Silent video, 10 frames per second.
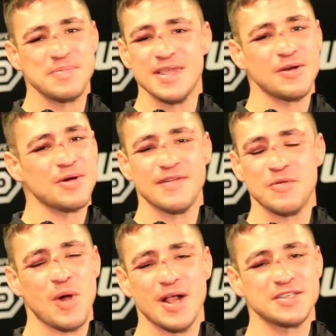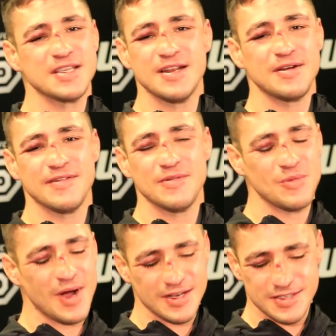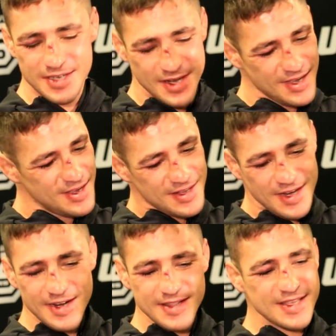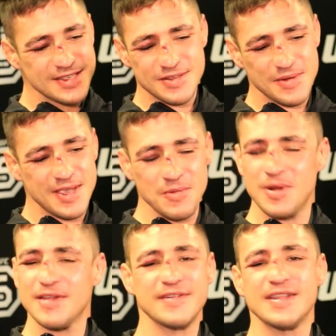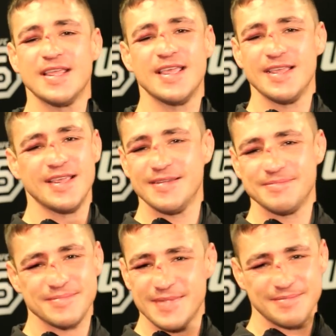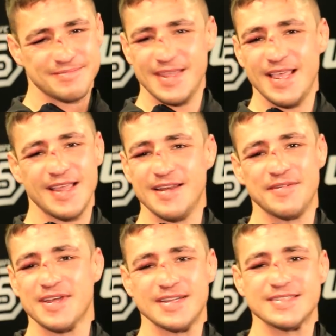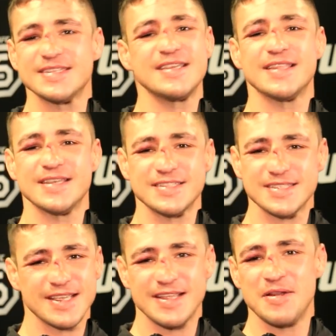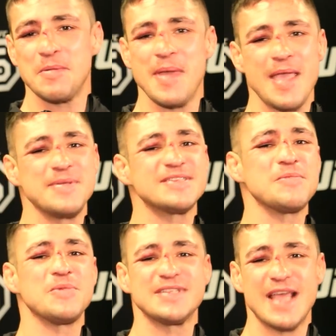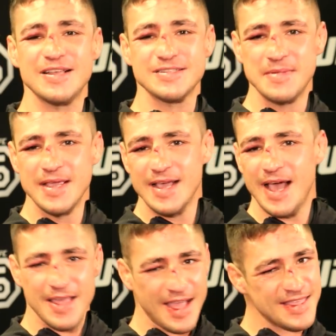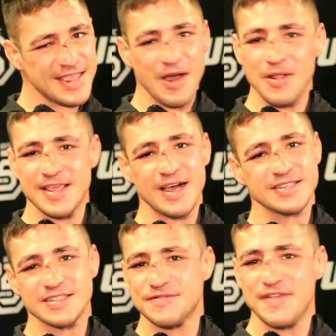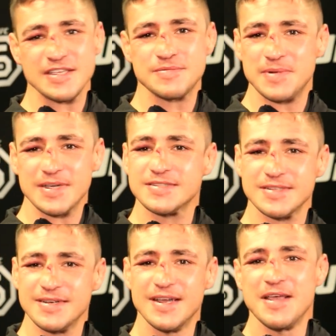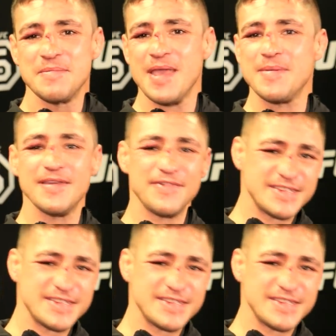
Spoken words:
don't even watch none of this, so he won't even he ain't even gonna see this. You know, maybe someone tells him. I think all he got's his Facebook. So maybe if he